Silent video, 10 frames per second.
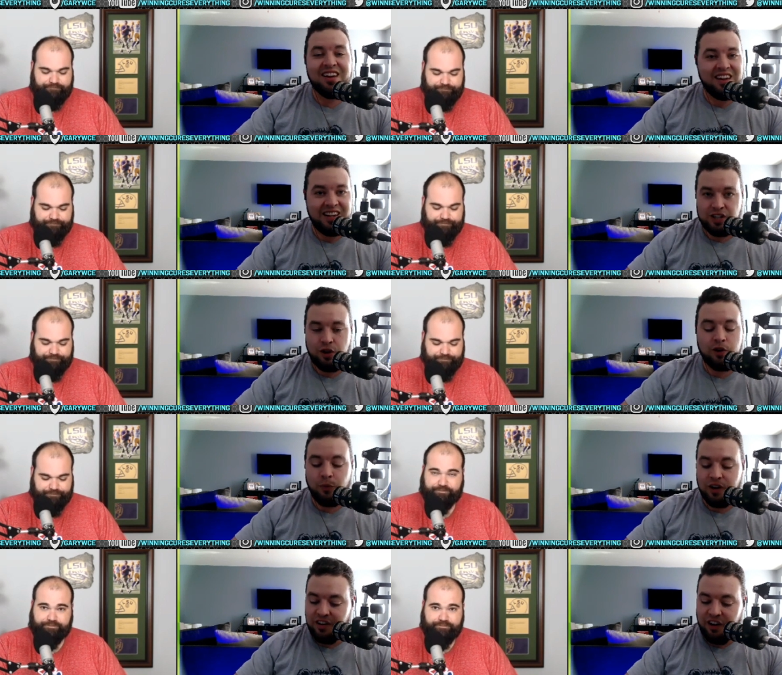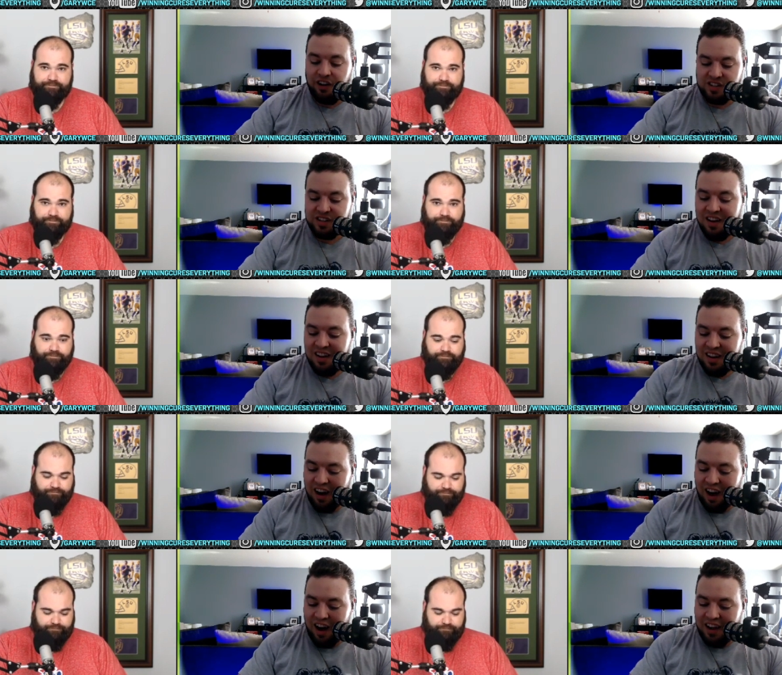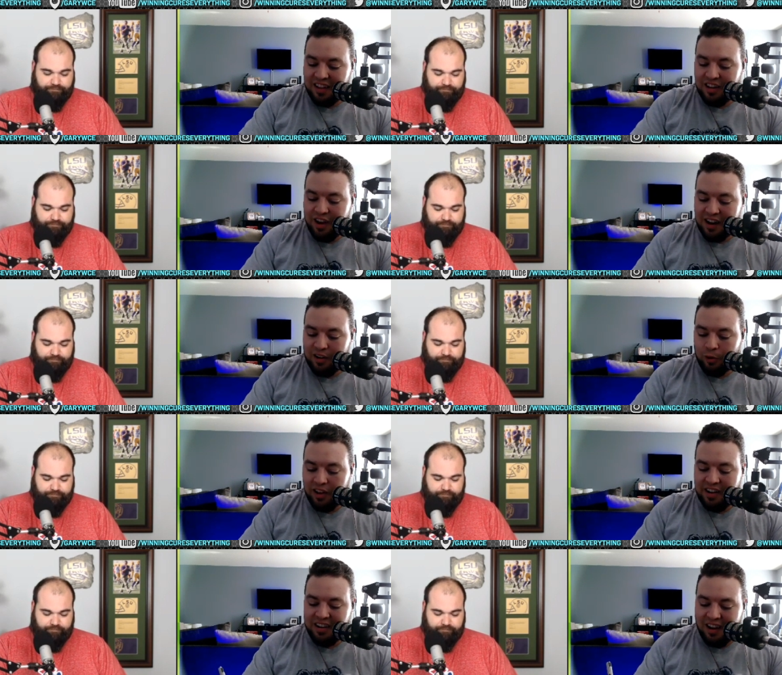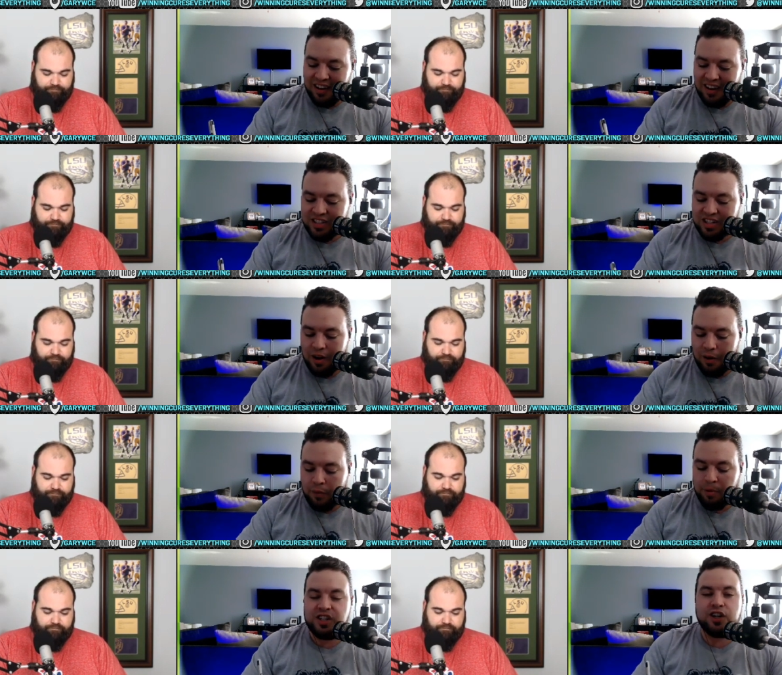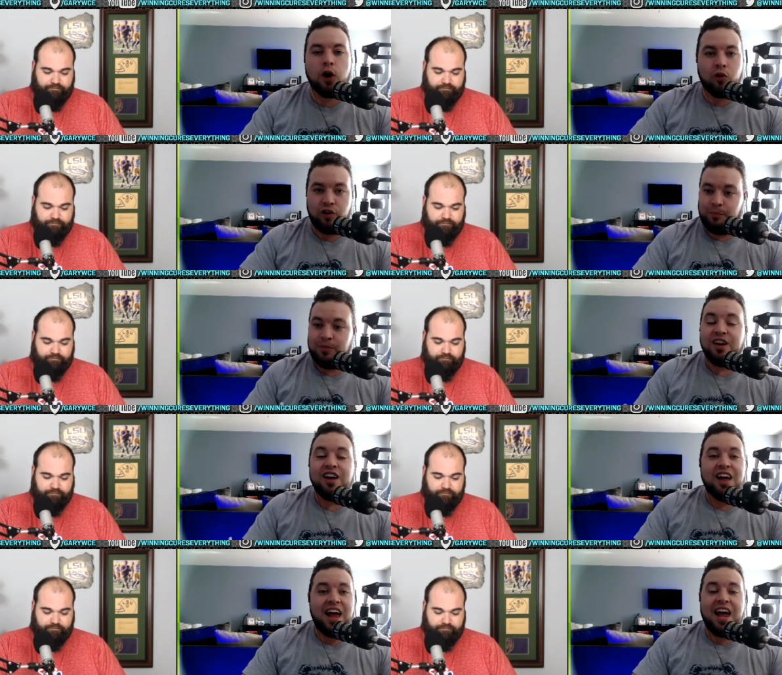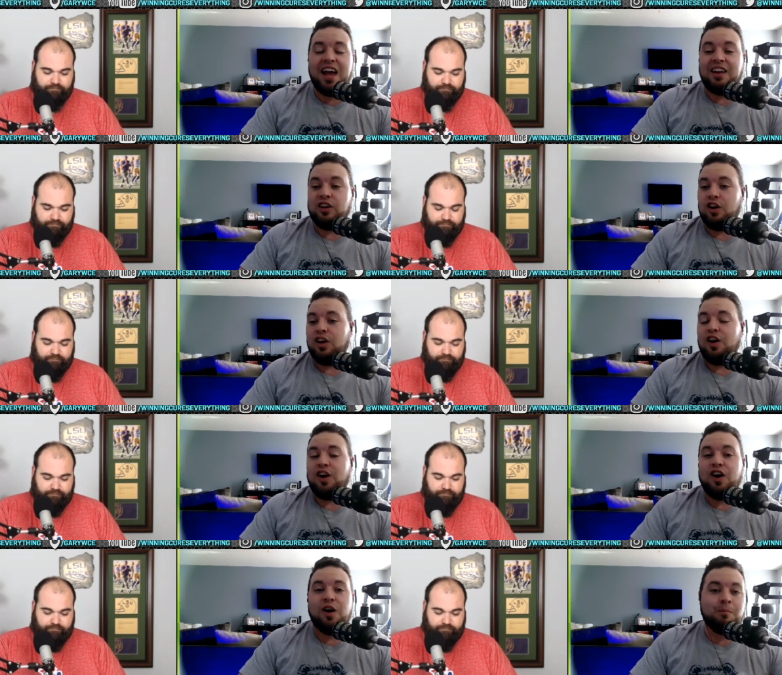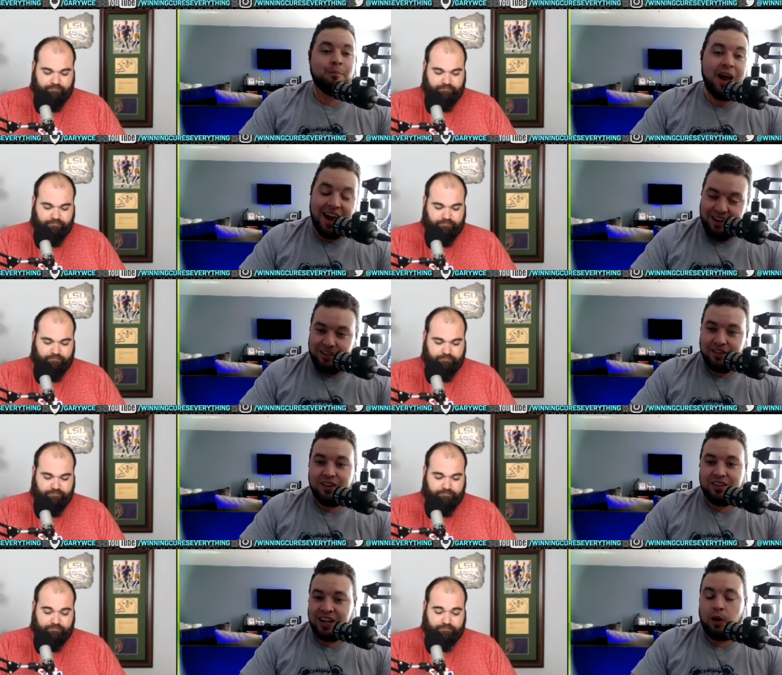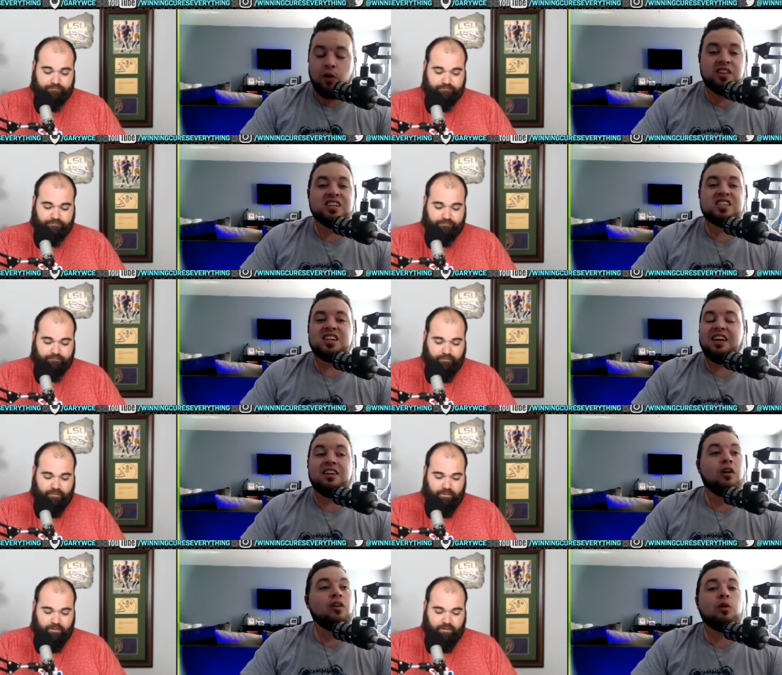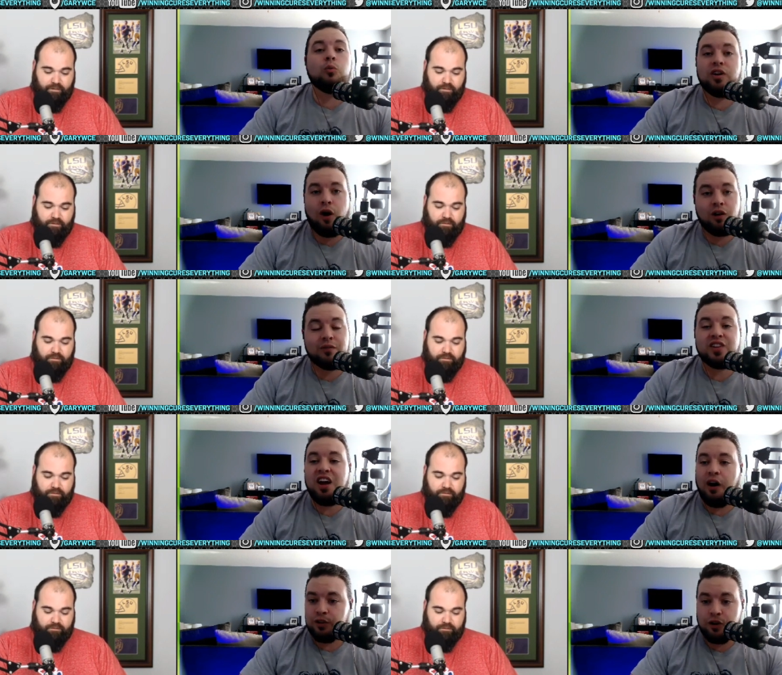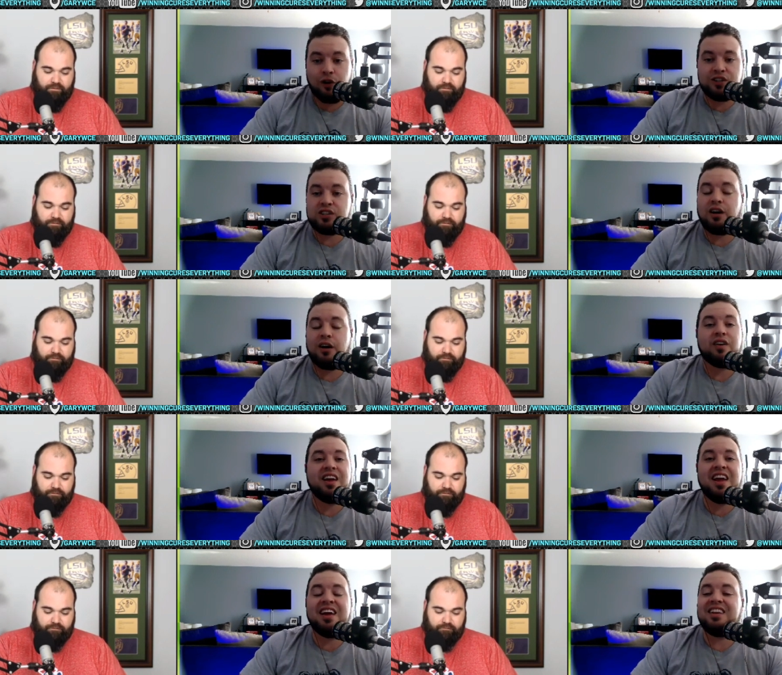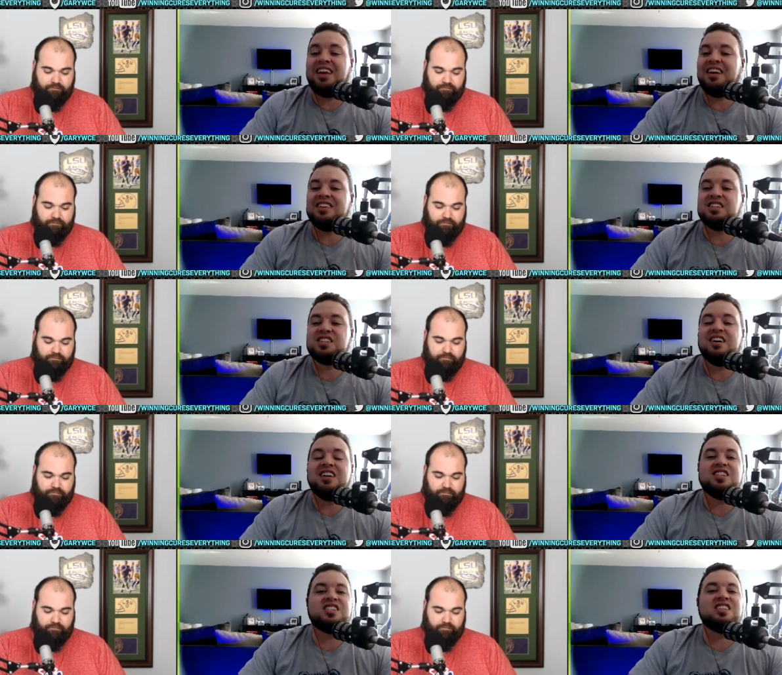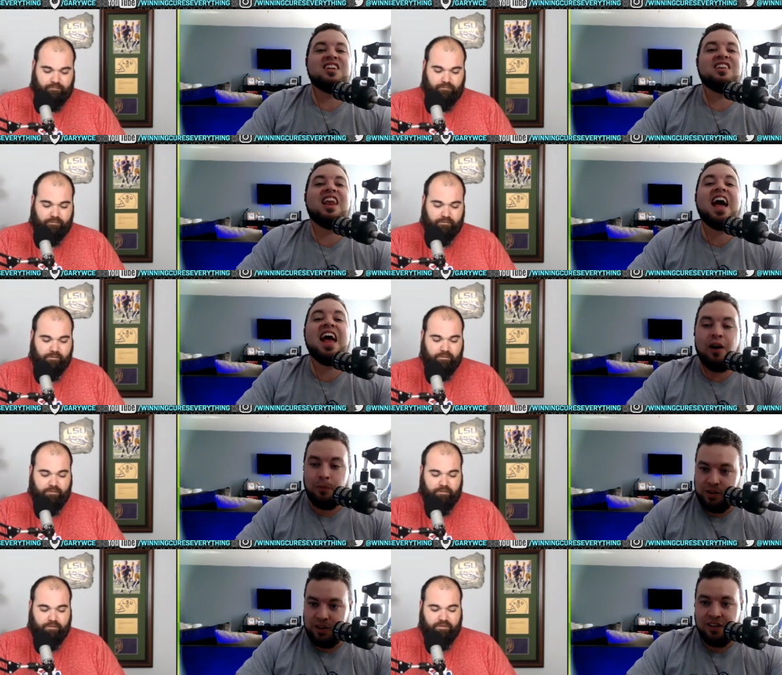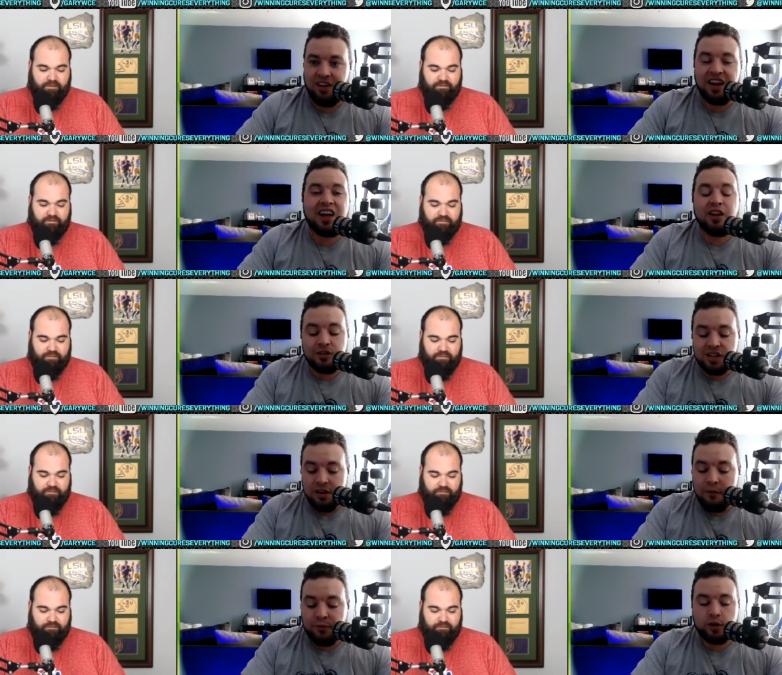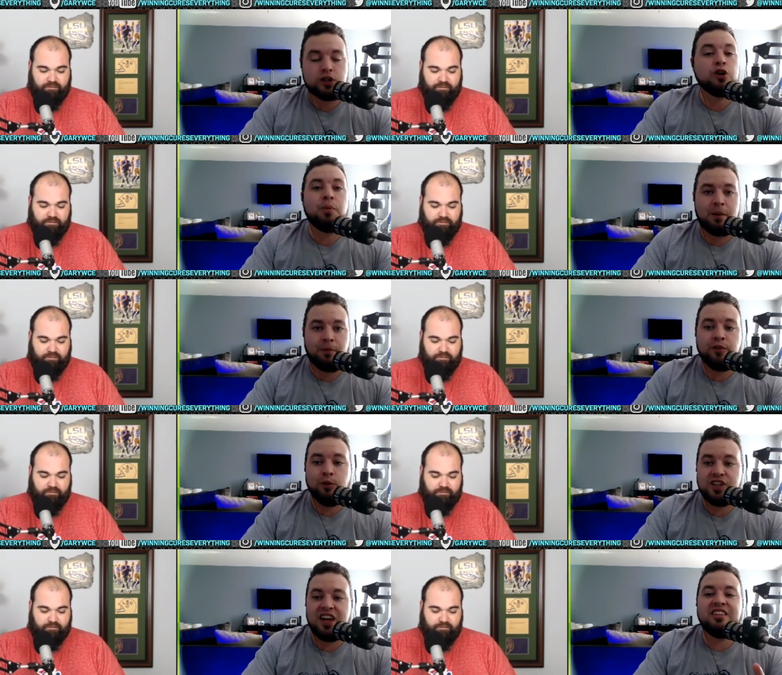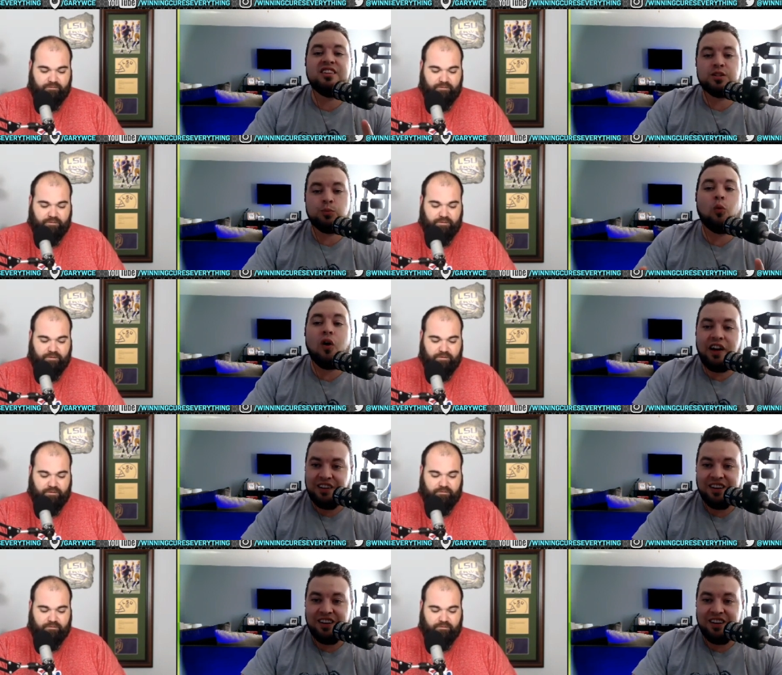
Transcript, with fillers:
Speaker 1: He's good at what he does. Uh, and then you got Oleinik against uh, Fabricio Werdum. And man, like uh, this, it, along with all of the undercard stuff, it is slammed. Like there's enough for two pay per views in this one.